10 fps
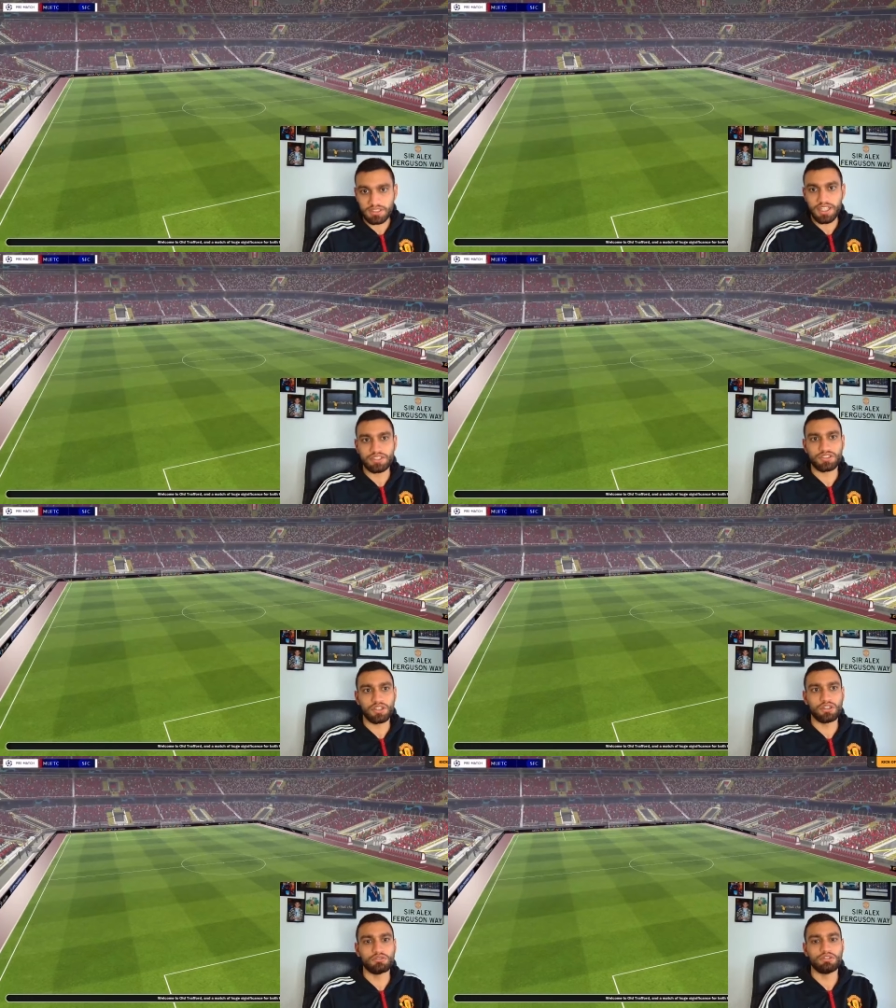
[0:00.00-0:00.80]
Let's
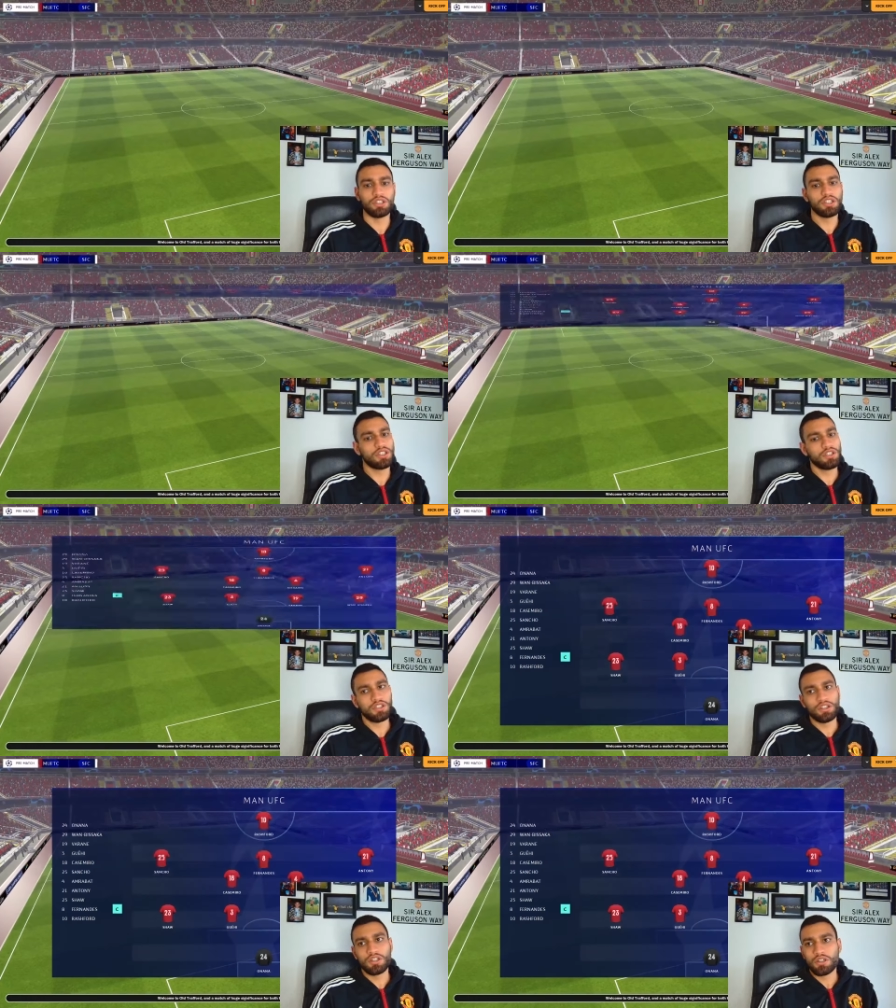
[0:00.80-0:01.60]
go.
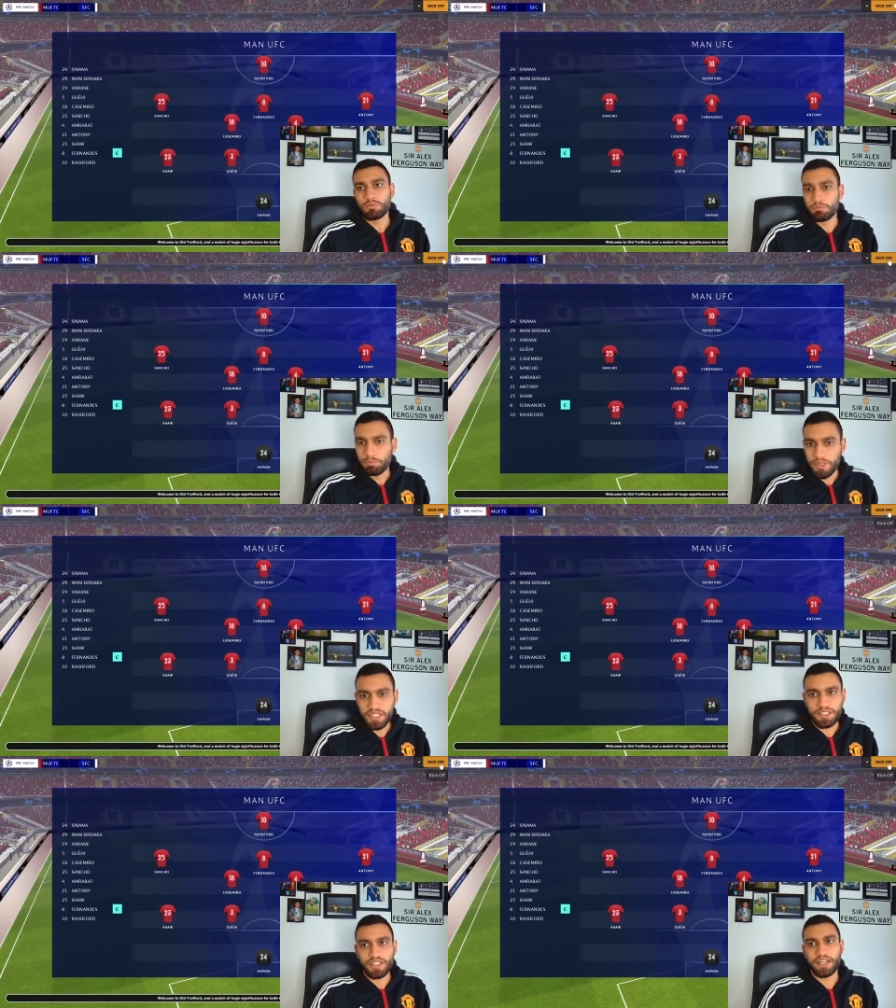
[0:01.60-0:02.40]

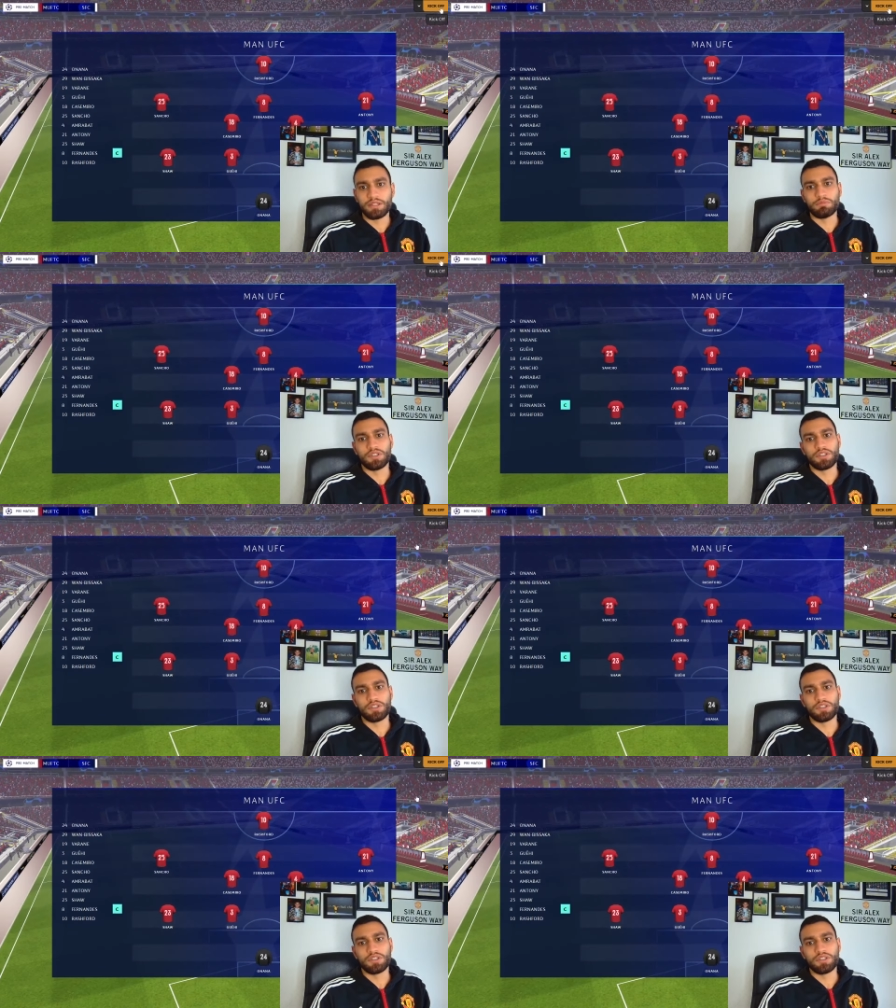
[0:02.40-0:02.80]
Big game.